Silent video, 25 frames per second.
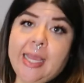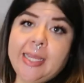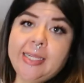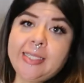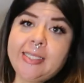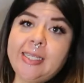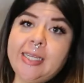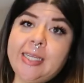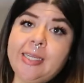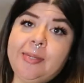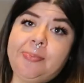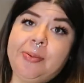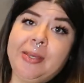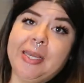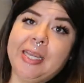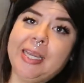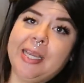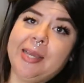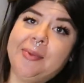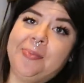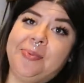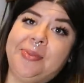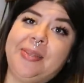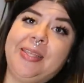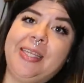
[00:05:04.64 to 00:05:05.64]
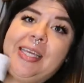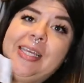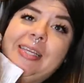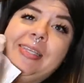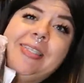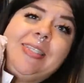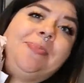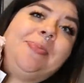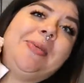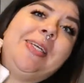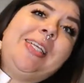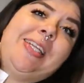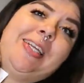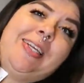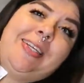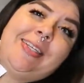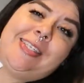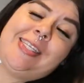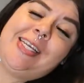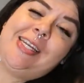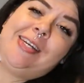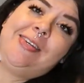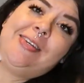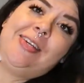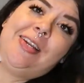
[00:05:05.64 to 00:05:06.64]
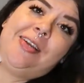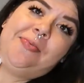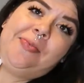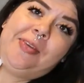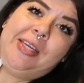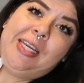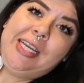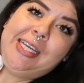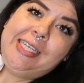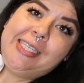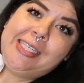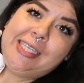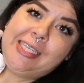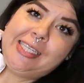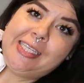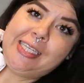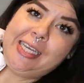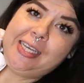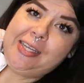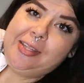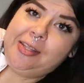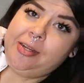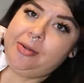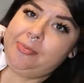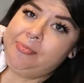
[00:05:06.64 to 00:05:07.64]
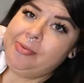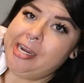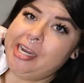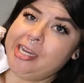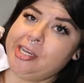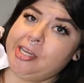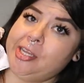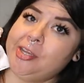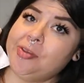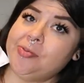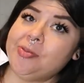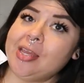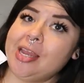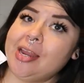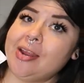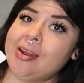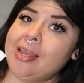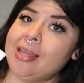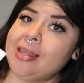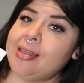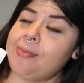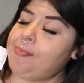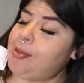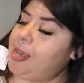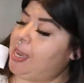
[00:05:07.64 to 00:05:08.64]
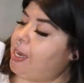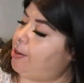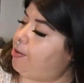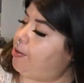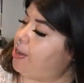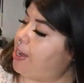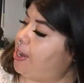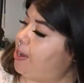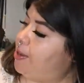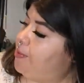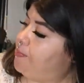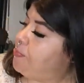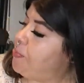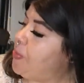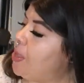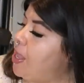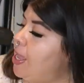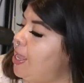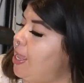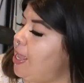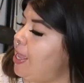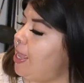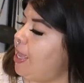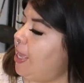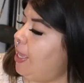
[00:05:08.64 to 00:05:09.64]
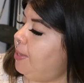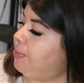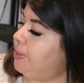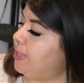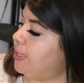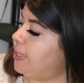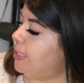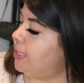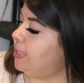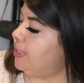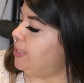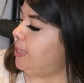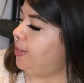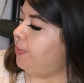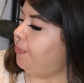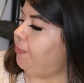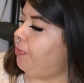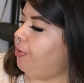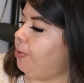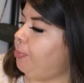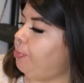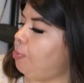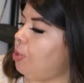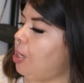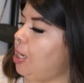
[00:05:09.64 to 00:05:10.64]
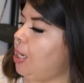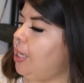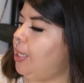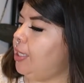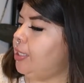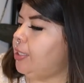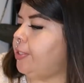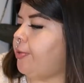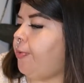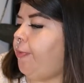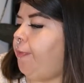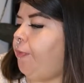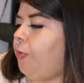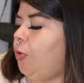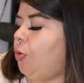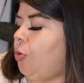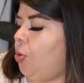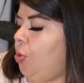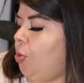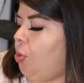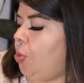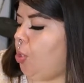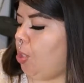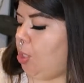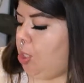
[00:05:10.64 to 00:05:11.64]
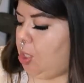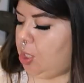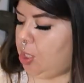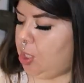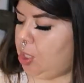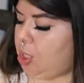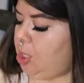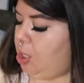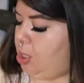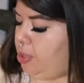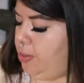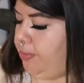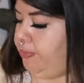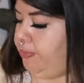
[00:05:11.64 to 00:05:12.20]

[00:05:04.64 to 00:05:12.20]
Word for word: I did pick up these pillows. I don't know if you guys could tell, they're brand new there in the background. I picked these up from Ross for